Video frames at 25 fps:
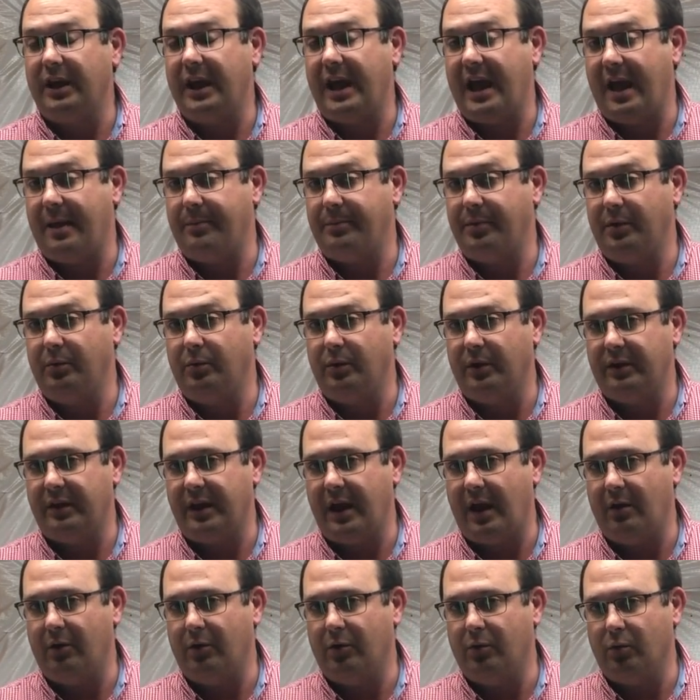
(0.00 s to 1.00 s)
happy with
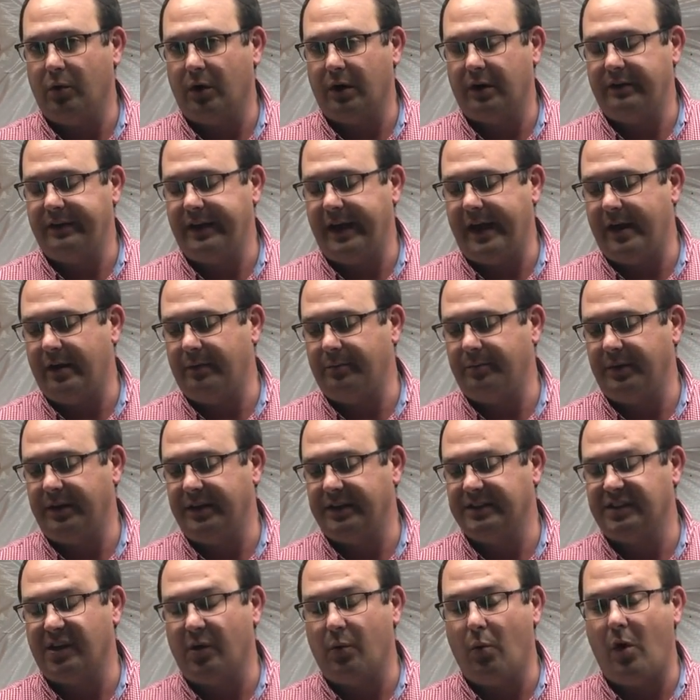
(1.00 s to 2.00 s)
how it worked out
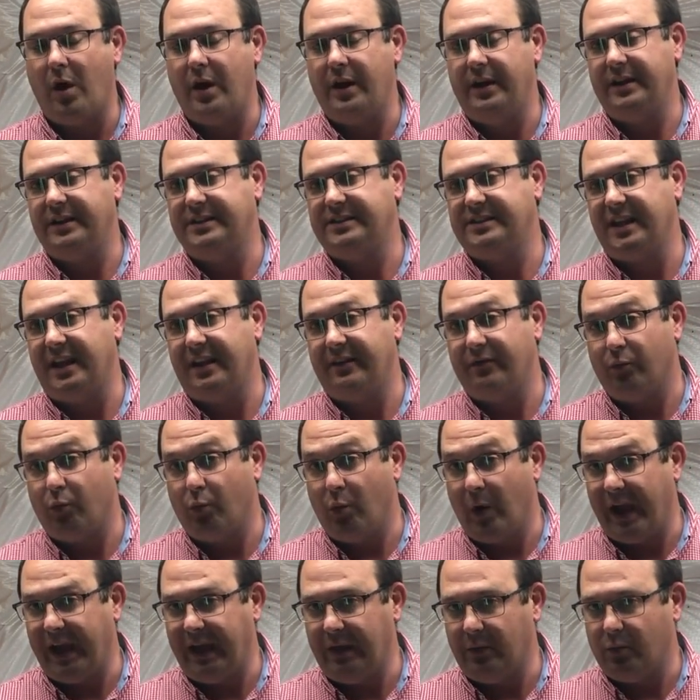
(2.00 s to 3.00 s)
because I wanted to save
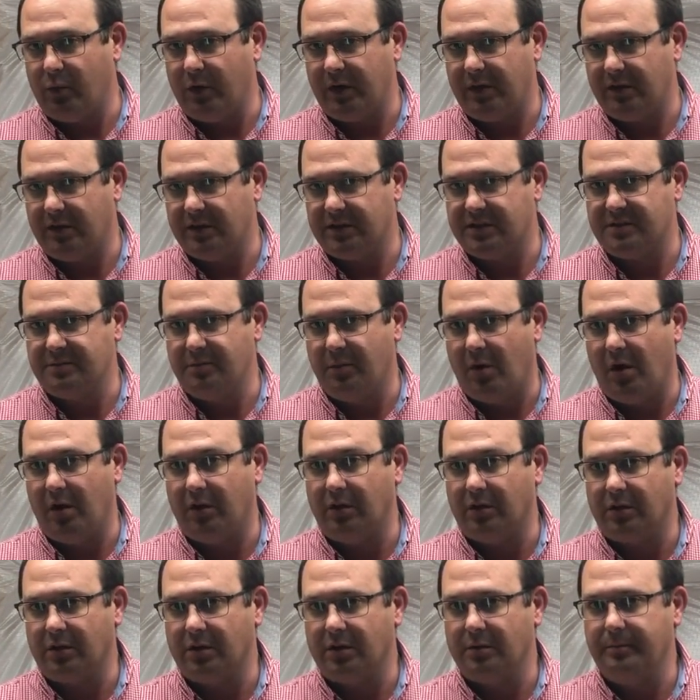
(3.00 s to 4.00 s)
weight with the
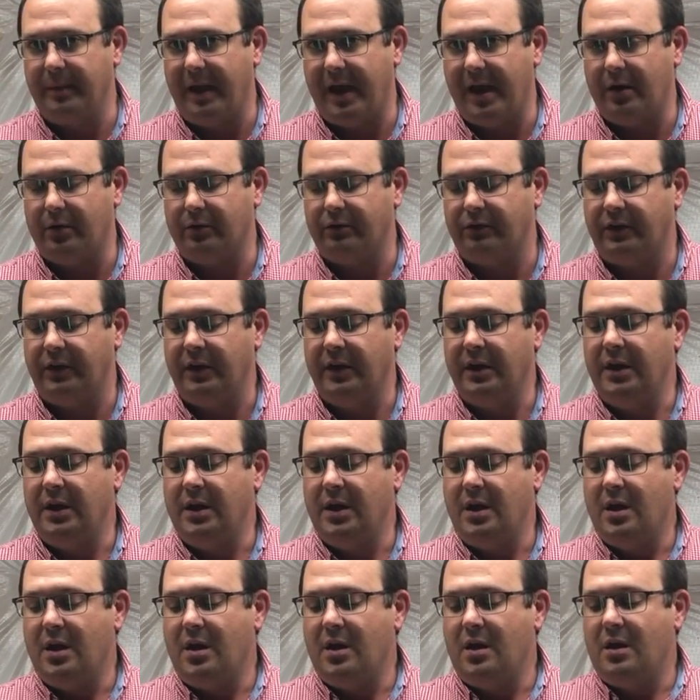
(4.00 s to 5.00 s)
smaller mount,
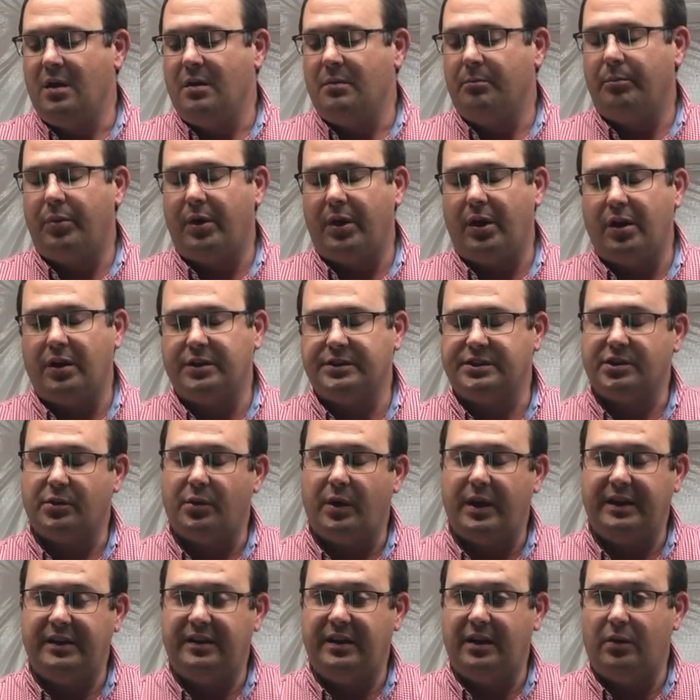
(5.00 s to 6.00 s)
but also
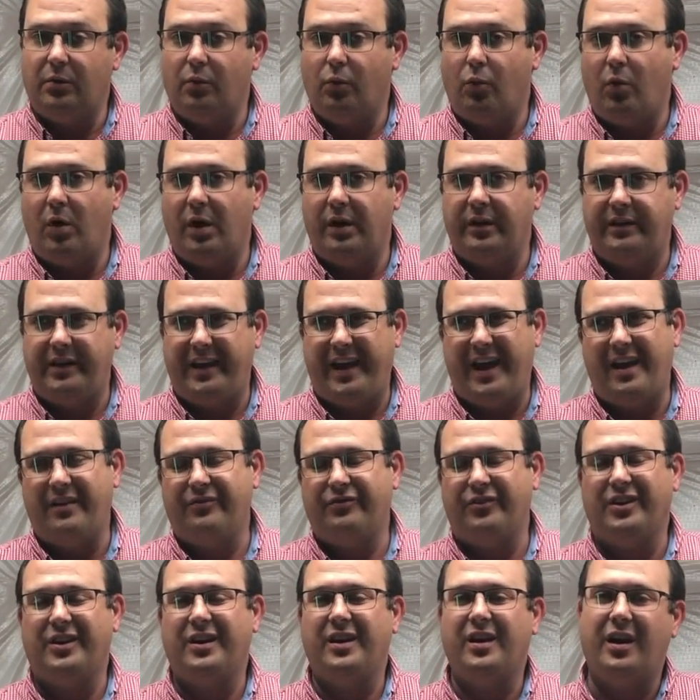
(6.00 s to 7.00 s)
I didn't want to have
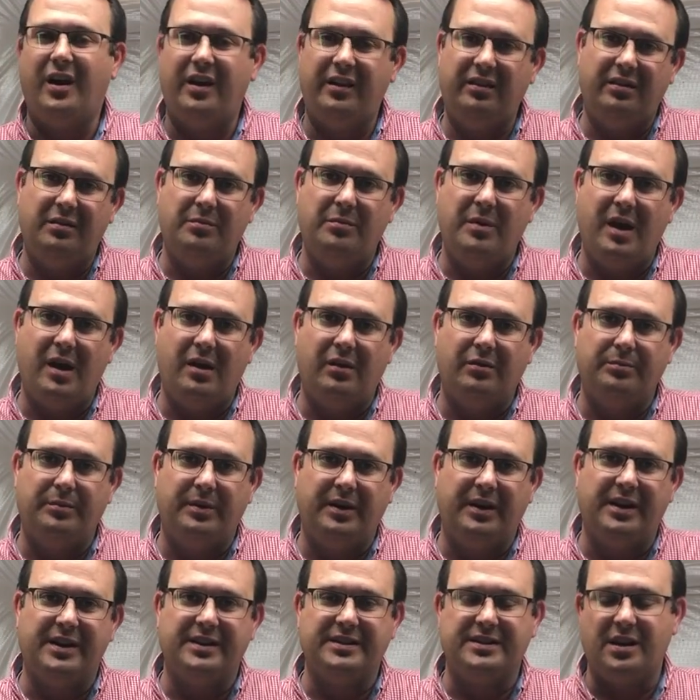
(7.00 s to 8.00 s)
to cut the mount
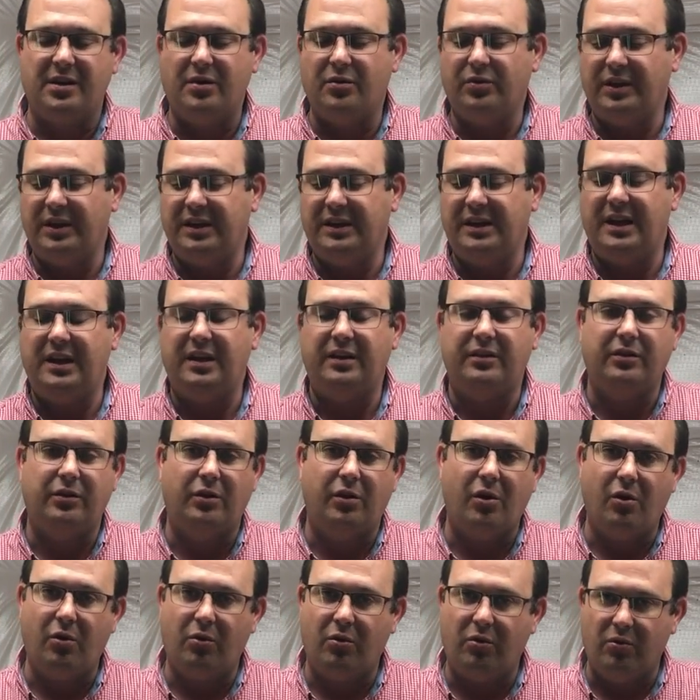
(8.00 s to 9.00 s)
because I only needed to
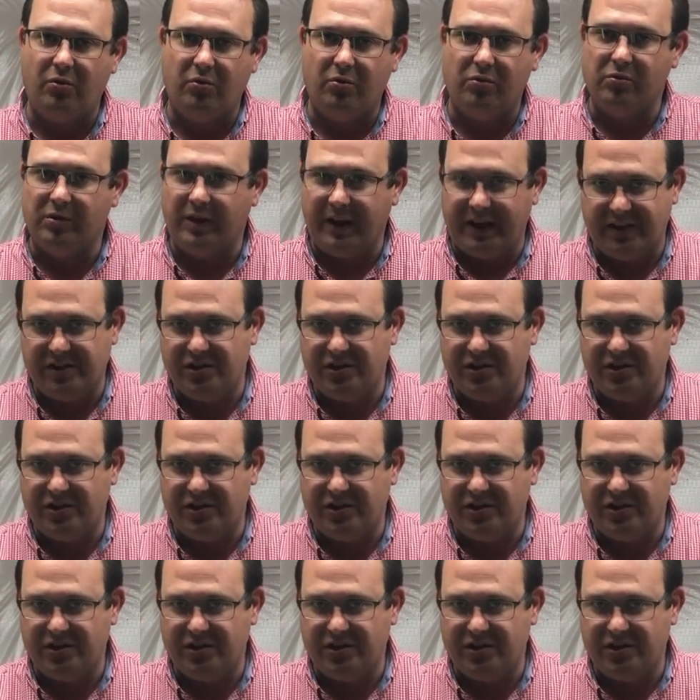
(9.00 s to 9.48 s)
go like